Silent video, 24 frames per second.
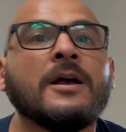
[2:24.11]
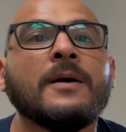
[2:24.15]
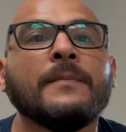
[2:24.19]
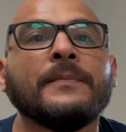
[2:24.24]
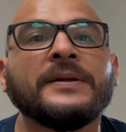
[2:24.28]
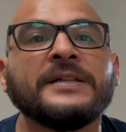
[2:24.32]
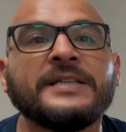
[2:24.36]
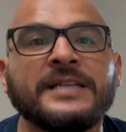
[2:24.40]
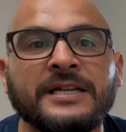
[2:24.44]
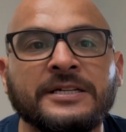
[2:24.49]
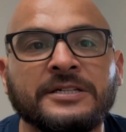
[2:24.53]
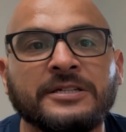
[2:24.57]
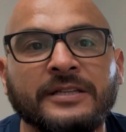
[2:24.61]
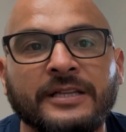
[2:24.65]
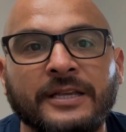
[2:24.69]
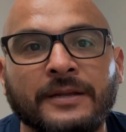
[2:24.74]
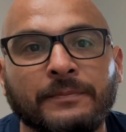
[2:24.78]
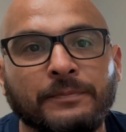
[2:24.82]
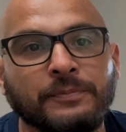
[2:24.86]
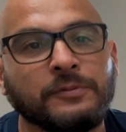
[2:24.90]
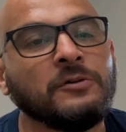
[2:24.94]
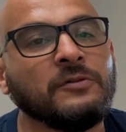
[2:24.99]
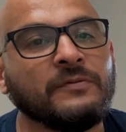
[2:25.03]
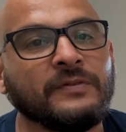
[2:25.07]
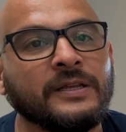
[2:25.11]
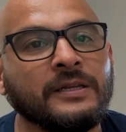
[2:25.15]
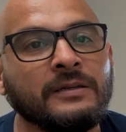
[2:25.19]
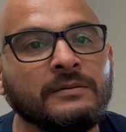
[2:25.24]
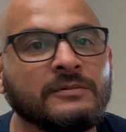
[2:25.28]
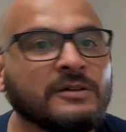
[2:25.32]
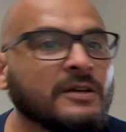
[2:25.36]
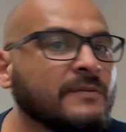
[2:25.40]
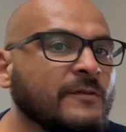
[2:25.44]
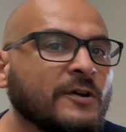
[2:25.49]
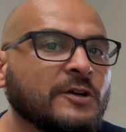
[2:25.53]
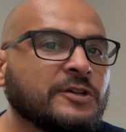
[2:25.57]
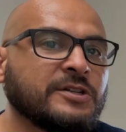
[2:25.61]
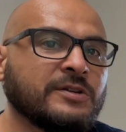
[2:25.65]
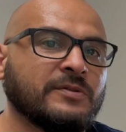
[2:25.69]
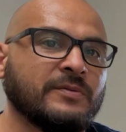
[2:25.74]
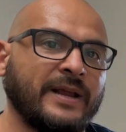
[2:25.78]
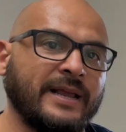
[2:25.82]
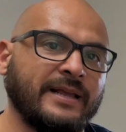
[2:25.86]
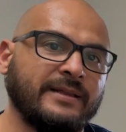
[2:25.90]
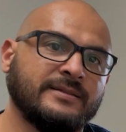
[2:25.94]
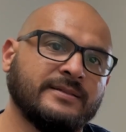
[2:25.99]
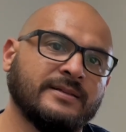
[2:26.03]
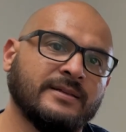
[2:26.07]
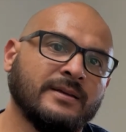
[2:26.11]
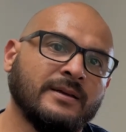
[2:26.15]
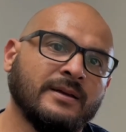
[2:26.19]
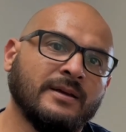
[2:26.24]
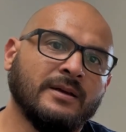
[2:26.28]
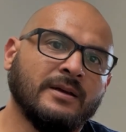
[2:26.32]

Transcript: potentially improving conversion rates.